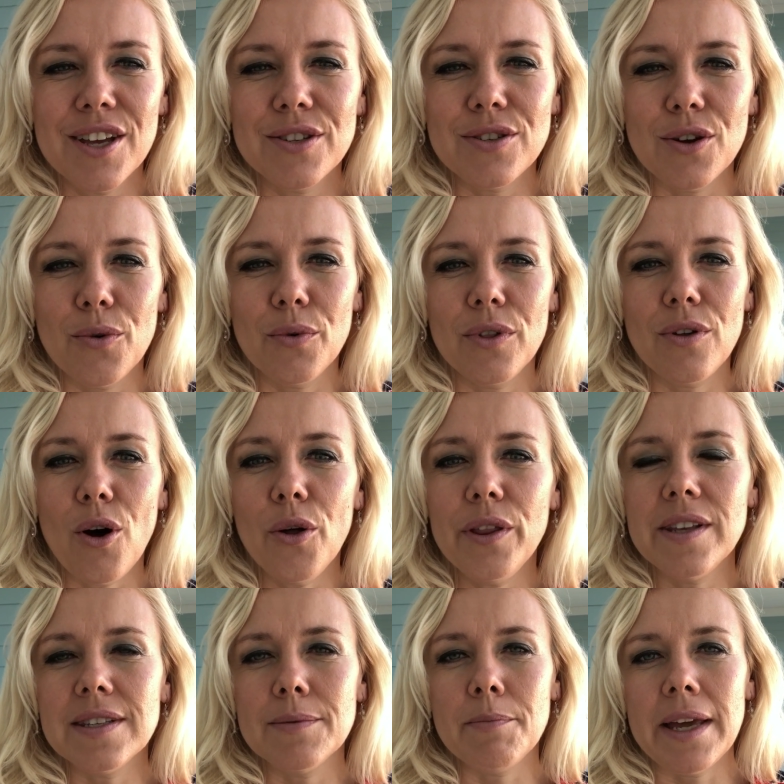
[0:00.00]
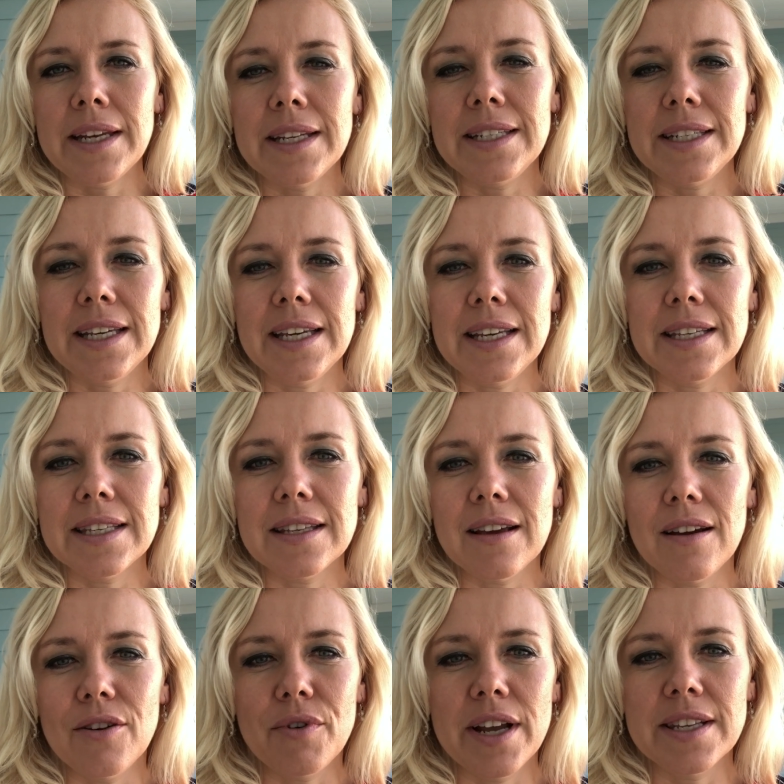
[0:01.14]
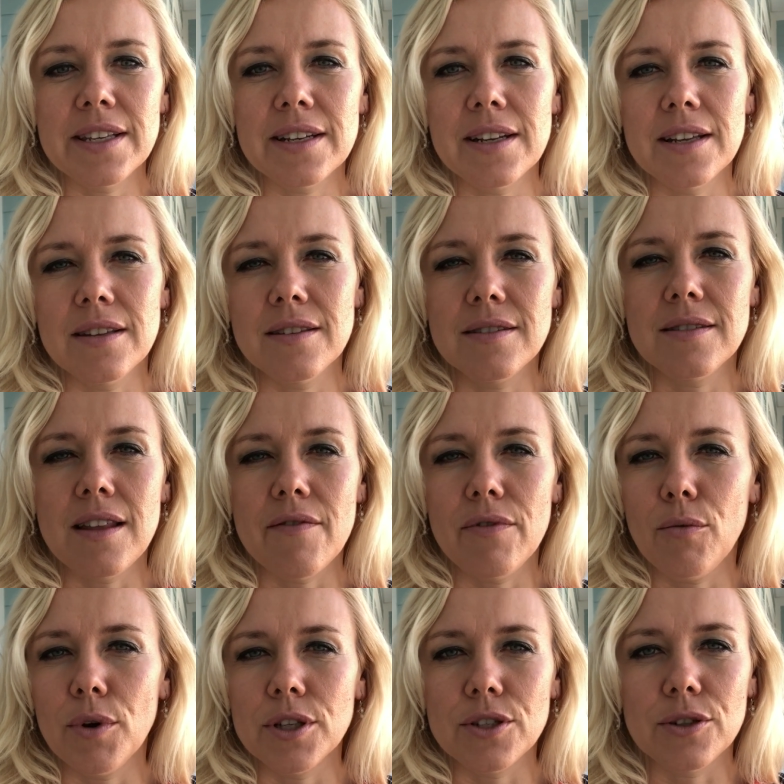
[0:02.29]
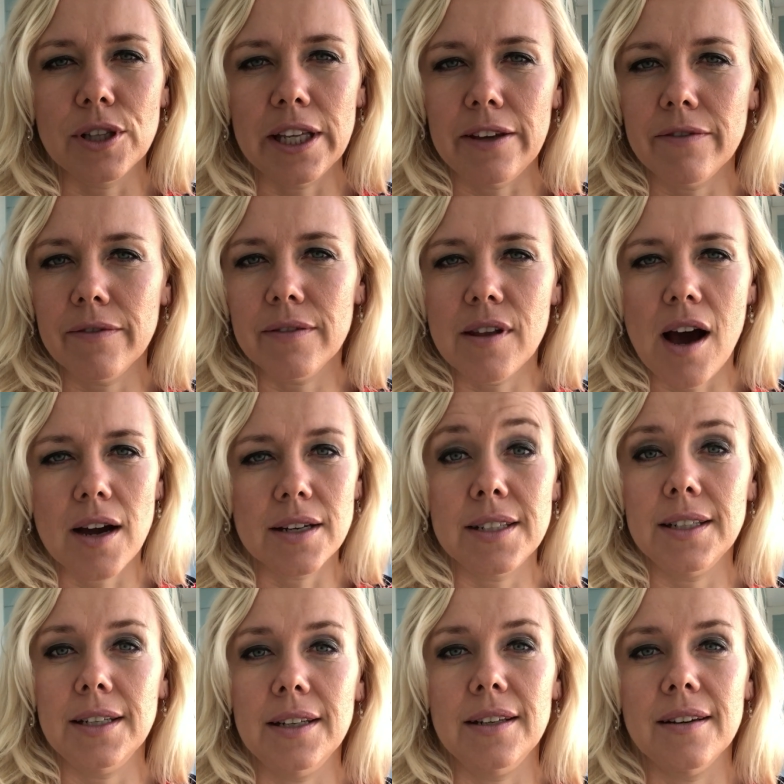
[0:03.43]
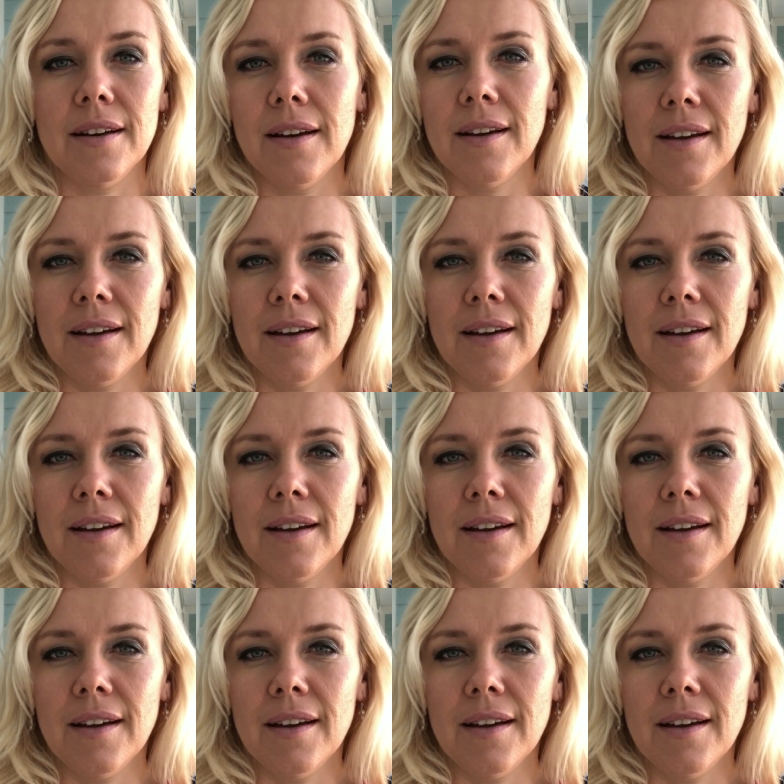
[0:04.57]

So with all these amenities, uh, residents never want to leave Nocatee